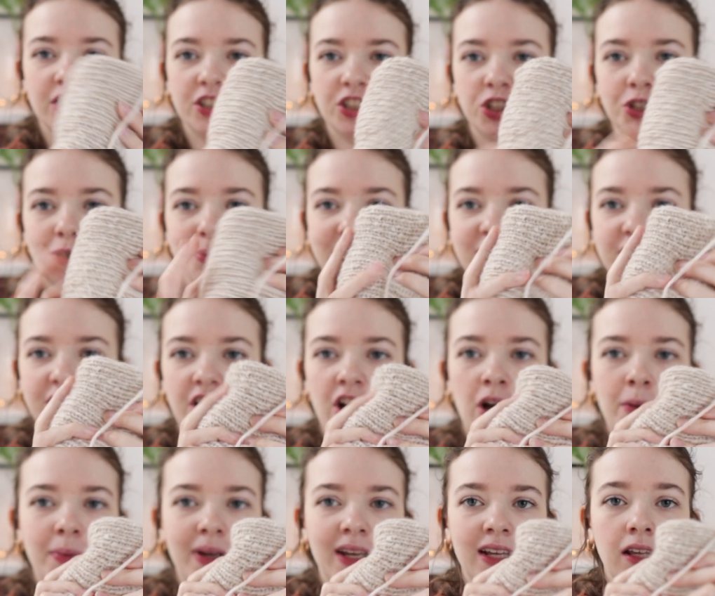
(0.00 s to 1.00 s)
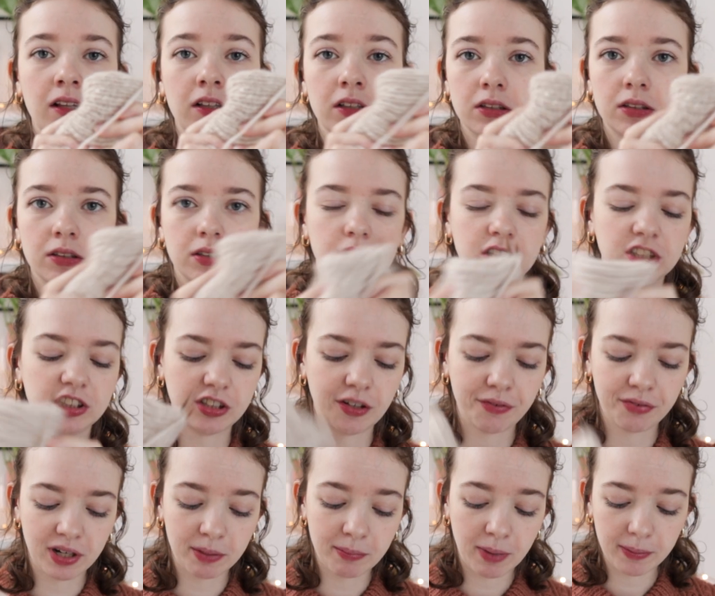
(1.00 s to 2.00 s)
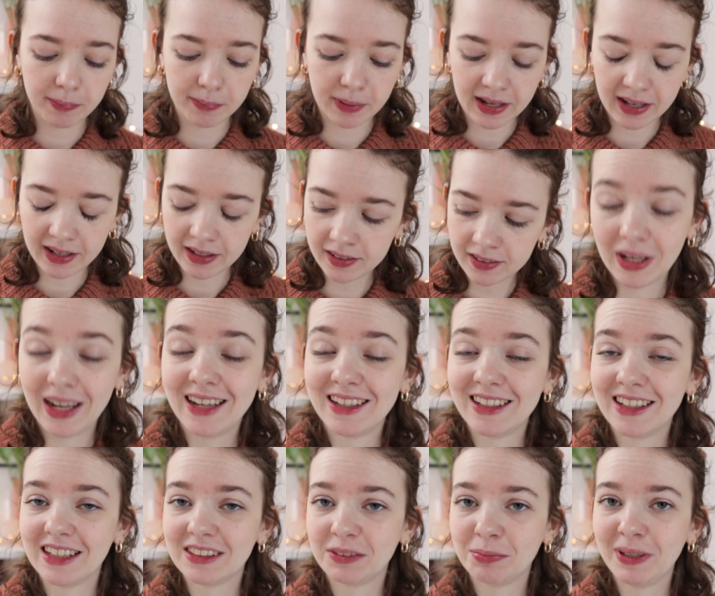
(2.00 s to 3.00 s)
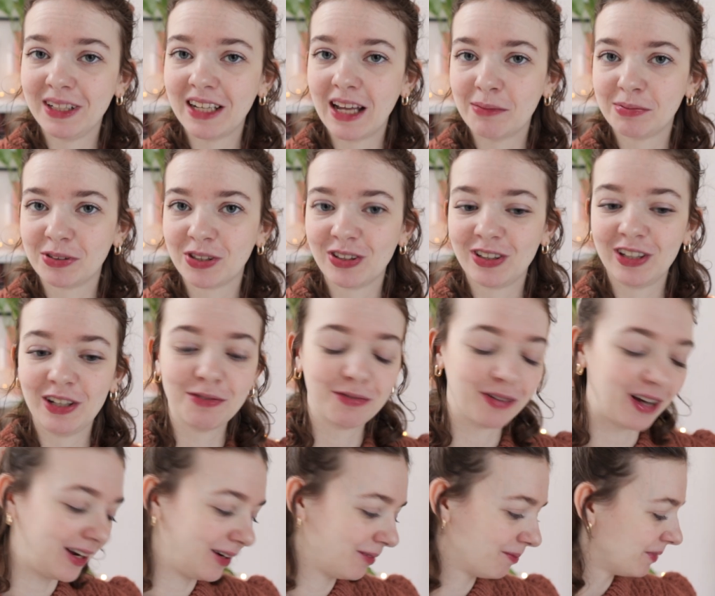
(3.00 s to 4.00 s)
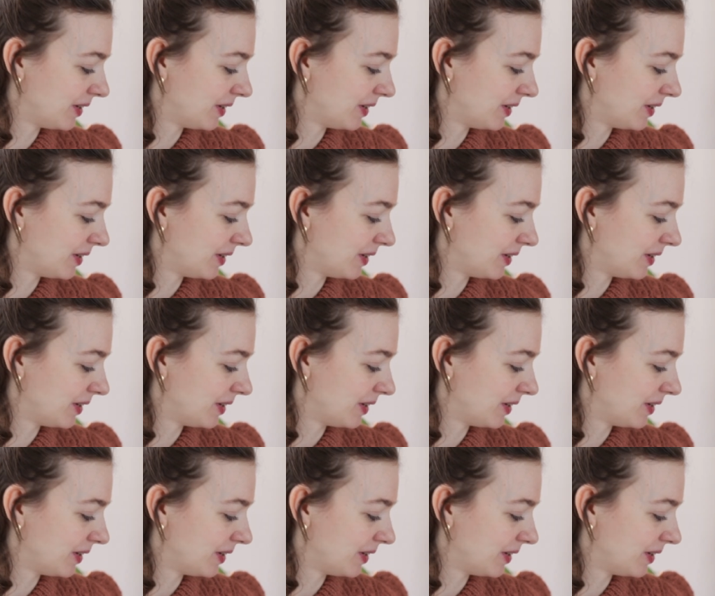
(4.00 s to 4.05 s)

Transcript: squish it up and stuff it in my bag, and it has been absolutely fine.